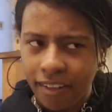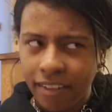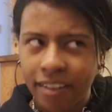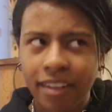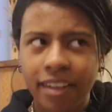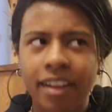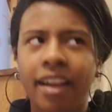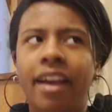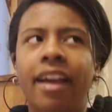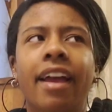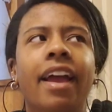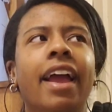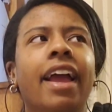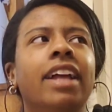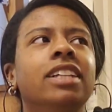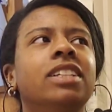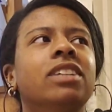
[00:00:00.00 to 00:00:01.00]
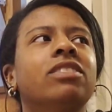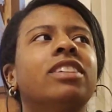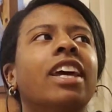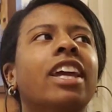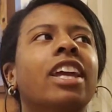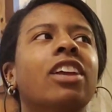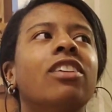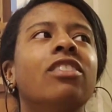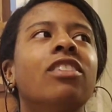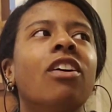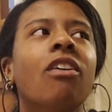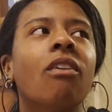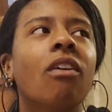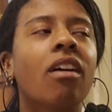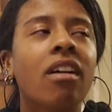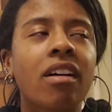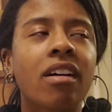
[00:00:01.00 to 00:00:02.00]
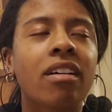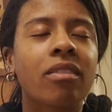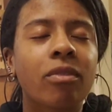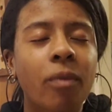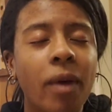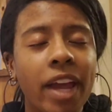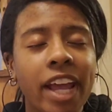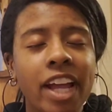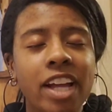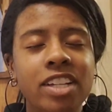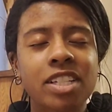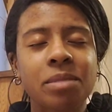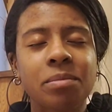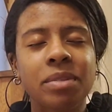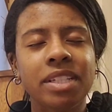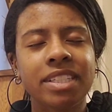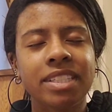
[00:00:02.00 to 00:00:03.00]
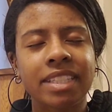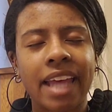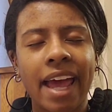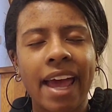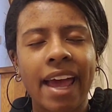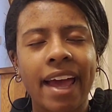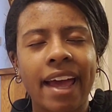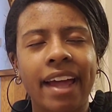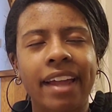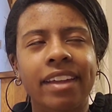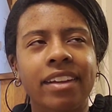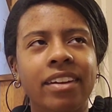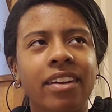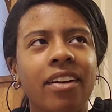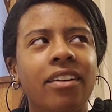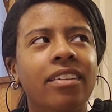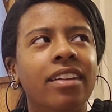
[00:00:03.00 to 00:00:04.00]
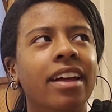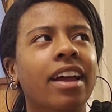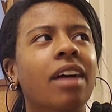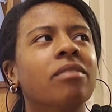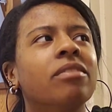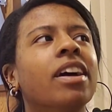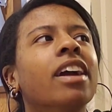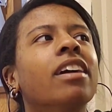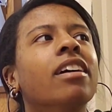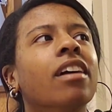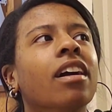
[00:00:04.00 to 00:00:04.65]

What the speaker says: And she was like, you know, why can't you be sad, you know? Like, I'm like, girl.